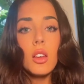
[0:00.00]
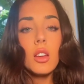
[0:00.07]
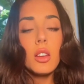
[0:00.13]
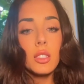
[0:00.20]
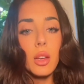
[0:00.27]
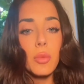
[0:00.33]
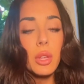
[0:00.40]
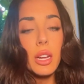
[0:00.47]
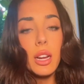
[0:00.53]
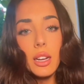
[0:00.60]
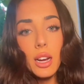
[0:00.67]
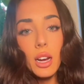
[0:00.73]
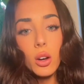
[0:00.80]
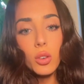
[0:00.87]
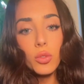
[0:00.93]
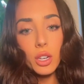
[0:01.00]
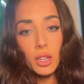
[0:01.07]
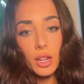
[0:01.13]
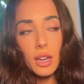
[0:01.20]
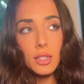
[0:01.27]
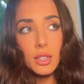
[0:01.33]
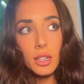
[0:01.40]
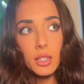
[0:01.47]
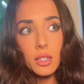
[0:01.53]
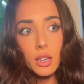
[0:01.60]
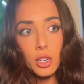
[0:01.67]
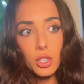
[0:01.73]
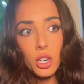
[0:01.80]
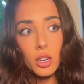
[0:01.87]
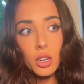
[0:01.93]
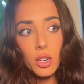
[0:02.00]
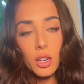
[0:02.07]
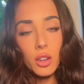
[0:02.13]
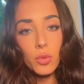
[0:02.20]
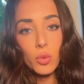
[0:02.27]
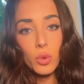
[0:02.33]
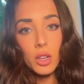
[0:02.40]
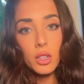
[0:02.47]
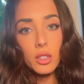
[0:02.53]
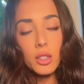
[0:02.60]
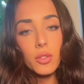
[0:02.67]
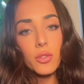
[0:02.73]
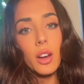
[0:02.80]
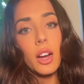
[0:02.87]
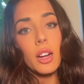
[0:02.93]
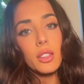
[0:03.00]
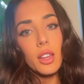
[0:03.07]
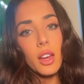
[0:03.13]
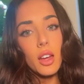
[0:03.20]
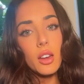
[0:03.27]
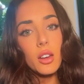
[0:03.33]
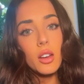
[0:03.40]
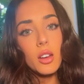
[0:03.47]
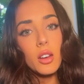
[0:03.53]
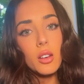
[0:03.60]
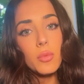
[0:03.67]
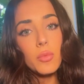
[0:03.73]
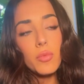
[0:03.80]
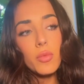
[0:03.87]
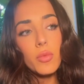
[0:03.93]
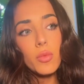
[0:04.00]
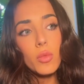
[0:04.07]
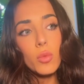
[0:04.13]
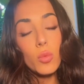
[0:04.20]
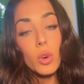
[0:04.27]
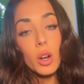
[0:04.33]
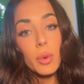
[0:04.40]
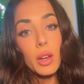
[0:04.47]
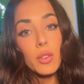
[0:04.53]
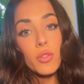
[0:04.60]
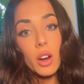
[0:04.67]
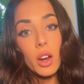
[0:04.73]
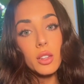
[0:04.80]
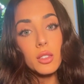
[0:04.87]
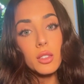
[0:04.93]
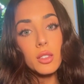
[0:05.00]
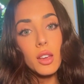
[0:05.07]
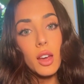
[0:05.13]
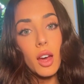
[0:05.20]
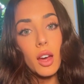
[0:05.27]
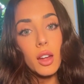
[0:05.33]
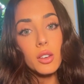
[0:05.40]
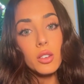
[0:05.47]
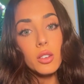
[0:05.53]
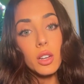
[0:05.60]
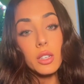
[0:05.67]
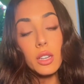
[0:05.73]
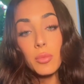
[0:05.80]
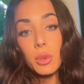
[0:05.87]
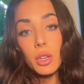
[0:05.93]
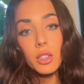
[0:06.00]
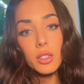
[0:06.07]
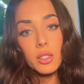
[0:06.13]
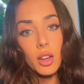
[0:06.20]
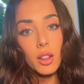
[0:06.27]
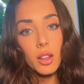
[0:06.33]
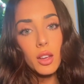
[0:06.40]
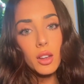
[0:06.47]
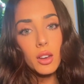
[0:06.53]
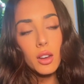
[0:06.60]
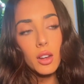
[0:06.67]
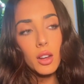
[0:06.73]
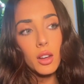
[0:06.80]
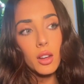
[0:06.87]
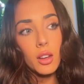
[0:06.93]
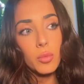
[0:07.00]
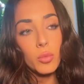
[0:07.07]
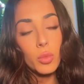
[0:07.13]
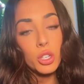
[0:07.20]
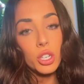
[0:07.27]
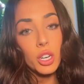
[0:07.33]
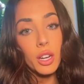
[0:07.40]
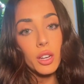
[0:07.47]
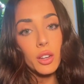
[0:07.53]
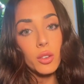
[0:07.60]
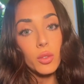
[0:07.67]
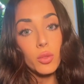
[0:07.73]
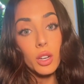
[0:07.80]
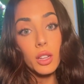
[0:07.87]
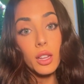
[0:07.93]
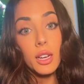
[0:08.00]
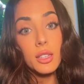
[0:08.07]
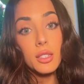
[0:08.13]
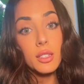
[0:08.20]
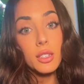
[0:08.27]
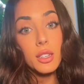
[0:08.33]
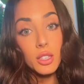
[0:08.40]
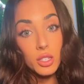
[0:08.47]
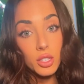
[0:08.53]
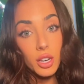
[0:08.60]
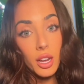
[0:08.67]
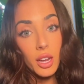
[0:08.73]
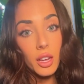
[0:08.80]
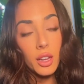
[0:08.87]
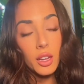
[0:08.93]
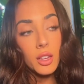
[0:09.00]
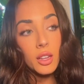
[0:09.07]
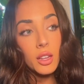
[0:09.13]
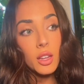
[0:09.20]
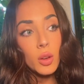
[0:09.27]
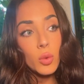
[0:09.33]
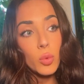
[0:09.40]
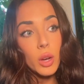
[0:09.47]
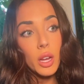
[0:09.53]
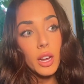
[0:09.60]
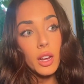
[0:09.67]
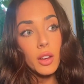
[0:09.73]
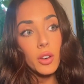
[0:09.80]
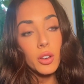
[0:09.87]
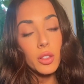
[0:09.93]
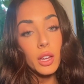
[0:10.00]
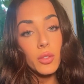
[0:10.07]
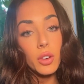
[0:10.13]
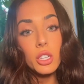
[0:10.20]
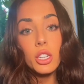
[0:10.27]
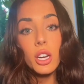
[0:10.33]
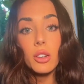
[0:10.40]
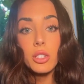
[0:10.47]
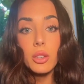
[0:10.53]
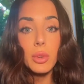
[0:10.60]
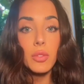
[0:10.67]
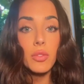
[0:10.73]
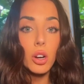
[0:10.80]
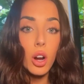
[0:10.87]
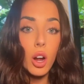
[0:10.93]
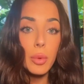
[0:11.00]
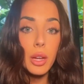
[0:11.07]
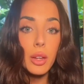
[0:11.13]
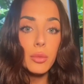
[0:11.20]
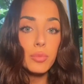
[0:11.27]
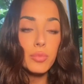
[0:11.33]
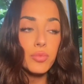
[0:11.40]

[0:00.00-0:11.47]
Something I now realize I didn't touch on enough was the fact that one of my friends had attempted to sell it, which I realized yesterday whenever they reached out to me for comment.